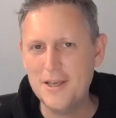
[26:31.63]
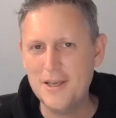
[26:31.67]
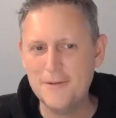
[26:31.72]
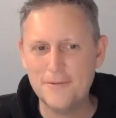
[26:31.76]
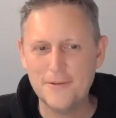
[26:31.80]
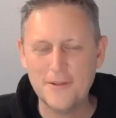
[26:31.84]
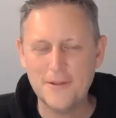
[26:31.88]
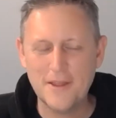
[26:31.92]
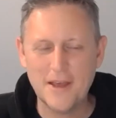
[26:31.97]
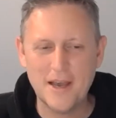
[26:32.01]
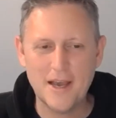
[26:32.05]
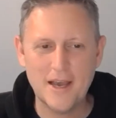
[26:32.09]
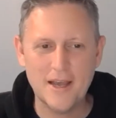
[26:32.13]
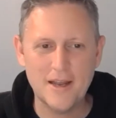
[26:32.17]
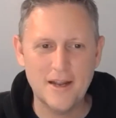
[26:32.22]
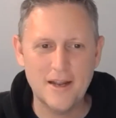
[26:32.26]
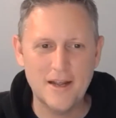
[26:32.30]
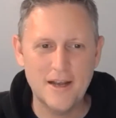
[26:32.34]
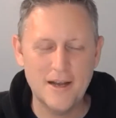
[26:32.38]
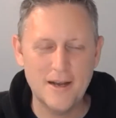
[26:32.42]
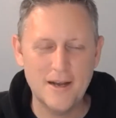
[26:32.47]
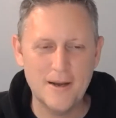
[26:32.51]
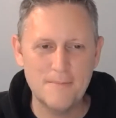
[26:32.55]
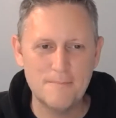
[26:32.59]
you for that.
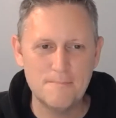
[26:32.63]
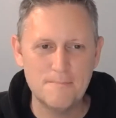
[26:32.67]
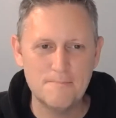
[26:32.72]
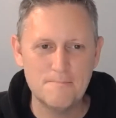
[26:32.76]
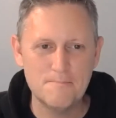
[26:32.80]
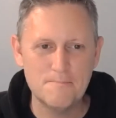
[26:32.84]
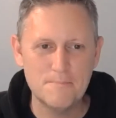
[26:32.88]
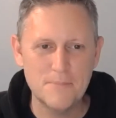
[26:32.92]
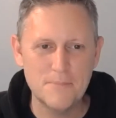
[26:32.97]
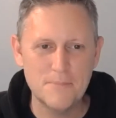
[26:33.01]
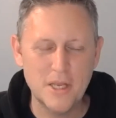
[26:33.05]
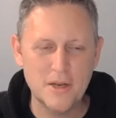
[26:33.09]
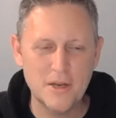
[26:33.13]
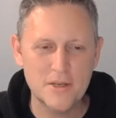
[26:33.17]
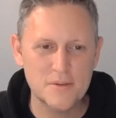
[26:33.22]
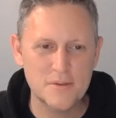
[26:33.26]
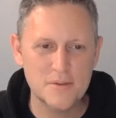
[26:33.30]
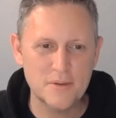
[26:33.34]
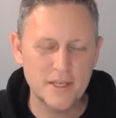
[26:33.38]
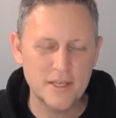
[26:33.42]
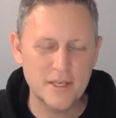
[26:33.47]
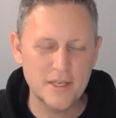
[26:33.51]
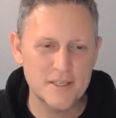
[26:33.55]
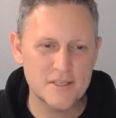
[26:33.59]
It's
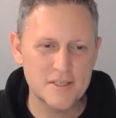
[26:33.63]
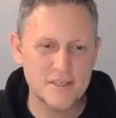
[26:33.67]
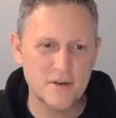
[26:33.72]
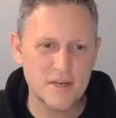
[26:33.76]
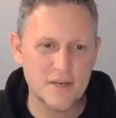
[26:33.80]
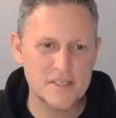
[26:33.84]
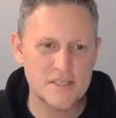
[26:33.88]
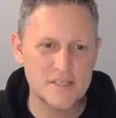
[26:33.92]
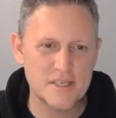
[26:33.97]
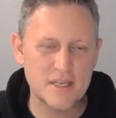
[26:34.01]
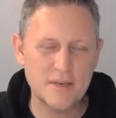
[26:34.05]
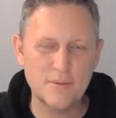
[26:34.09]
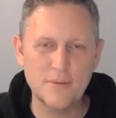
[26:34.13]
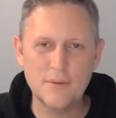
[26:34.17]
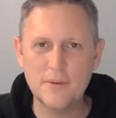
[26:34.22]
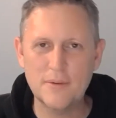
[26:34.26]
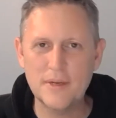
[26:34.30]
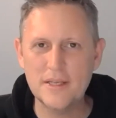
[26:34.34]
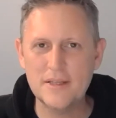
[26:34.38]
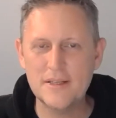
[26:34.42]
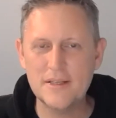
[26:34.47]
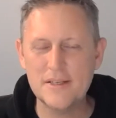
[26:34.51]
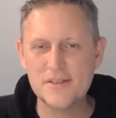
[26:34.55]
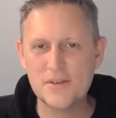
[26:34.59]
really interesting when we
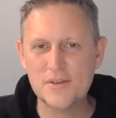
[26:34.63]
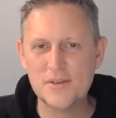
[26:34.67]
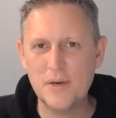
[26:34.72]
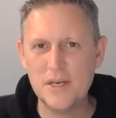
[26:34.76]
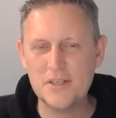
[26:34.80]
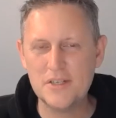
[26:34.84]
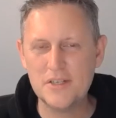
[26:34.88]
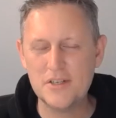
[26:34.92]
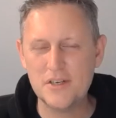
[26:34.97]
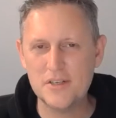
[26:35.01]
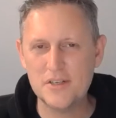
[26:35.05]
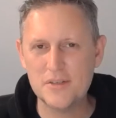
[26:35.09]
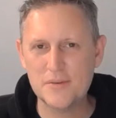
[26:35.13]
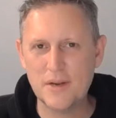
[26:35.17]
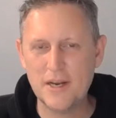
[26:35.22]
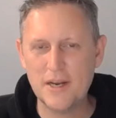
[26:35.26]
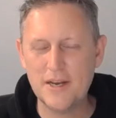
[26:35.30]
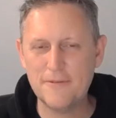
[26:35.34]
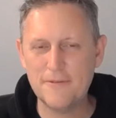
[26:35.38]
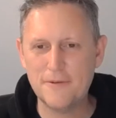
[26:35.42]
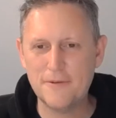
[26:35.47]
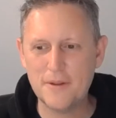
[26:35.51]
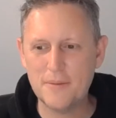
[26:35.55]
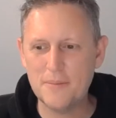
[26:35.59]
get these questions
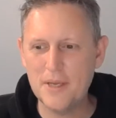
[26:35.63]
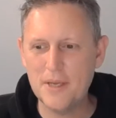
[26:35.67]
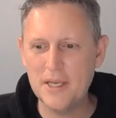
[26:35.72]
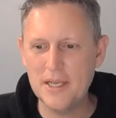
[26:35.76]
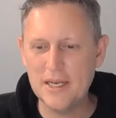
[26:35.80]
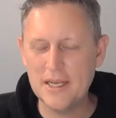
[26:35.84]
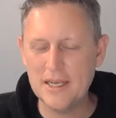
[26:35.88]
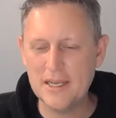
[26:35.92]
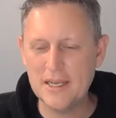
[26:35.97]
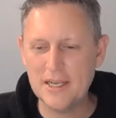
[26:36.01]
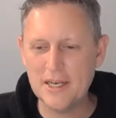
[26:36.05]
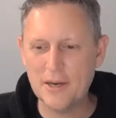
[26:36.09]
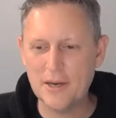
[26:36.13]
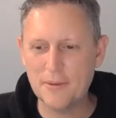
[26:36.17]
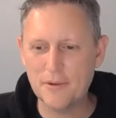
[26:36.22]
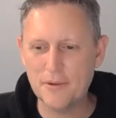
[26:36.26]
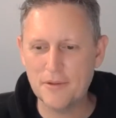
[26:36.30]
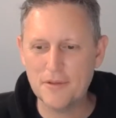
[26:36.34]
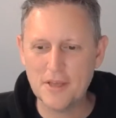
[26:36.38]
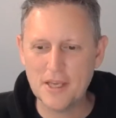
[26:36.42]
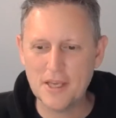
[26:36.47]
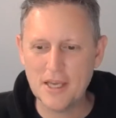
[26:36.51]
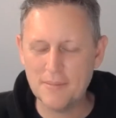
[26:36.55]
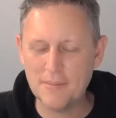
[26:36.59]
ready for the meeting. We're
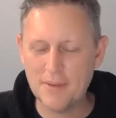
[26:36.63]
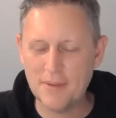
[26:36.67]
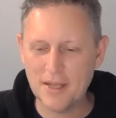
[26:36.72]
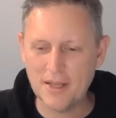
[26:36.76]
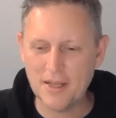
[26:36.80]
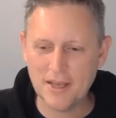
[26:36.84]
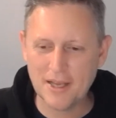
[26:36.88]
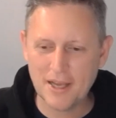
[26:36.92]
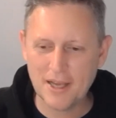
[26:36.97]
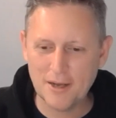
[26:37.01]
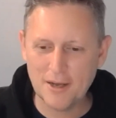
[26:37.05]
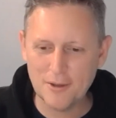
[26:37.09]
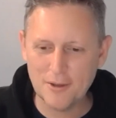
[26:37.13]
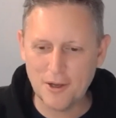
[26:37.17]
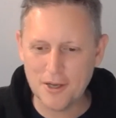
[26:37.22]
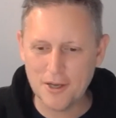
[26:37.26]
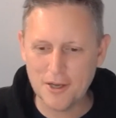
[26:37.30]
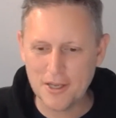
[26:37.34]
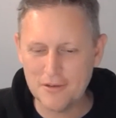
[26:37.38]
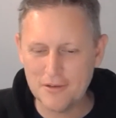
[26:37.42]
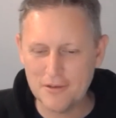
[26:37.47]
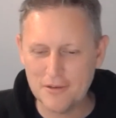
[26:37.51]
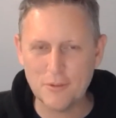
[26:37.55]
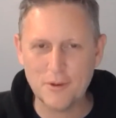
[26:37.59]
thinking about like how
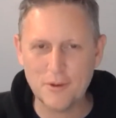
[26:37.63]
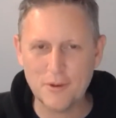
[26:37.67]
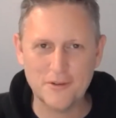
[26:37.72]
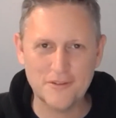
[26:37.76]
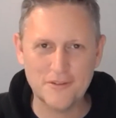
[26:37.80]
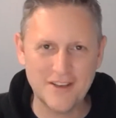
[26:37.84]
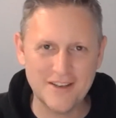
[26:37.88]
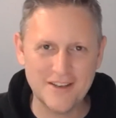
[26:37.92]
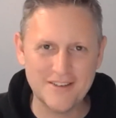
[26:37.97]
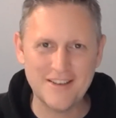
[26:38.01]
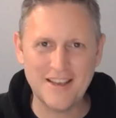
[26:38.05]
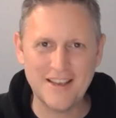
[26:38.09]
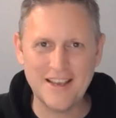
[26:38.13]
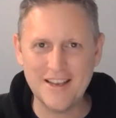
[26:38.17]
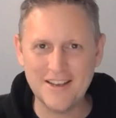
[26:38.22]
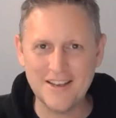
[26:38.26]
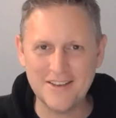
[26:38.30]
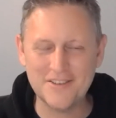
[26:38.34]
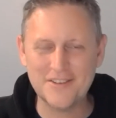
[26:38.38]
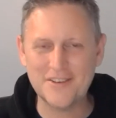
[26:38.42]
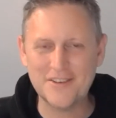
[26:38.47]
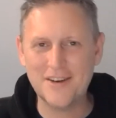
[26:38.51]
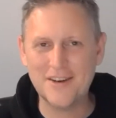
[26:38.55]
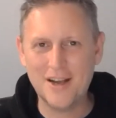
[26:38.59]
long each one will take to
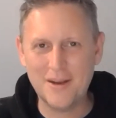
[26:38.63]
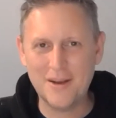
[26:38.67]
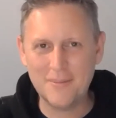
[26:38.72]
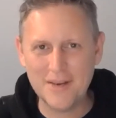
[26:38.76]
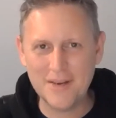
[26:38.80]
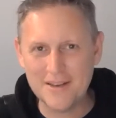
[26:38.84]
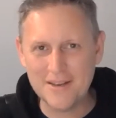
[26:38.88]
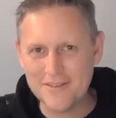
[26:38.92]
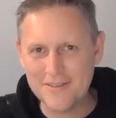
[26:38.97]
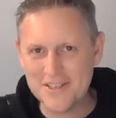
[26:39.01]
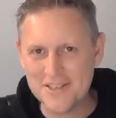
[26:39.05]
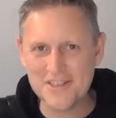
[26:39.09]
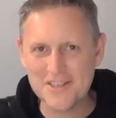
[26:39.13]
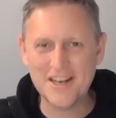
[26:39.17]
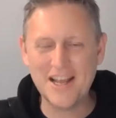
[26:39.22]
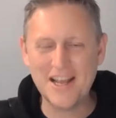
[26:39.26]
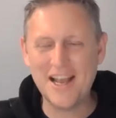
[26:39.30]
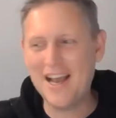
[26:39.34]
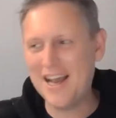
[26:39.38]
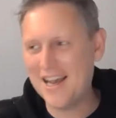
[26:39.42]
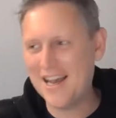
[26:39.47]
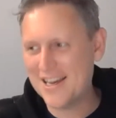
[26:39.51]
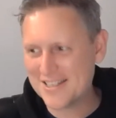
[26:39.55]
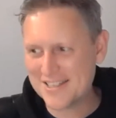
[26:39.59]
answer, how many we should
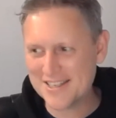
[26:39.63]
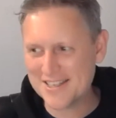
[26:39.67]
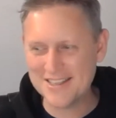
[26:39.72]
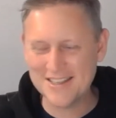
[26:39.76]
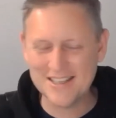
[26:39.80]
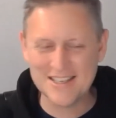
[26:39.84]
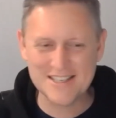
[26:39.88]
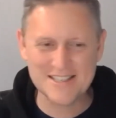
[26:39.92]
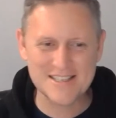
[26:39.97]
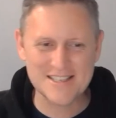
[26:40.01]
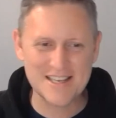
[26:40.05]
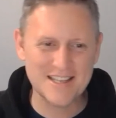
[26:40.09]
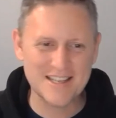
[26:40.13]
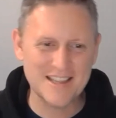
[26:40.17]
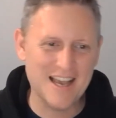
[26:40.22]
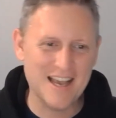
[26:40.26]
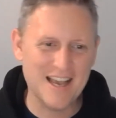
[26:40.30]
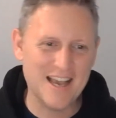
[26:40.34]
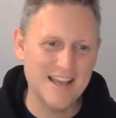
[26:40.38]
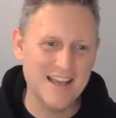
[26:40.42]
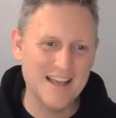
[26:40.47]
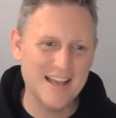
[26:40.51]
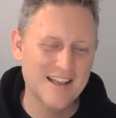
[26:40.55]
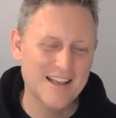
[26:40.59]
ask, and things like
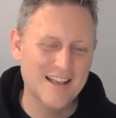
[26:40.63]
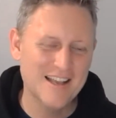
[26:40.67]
that.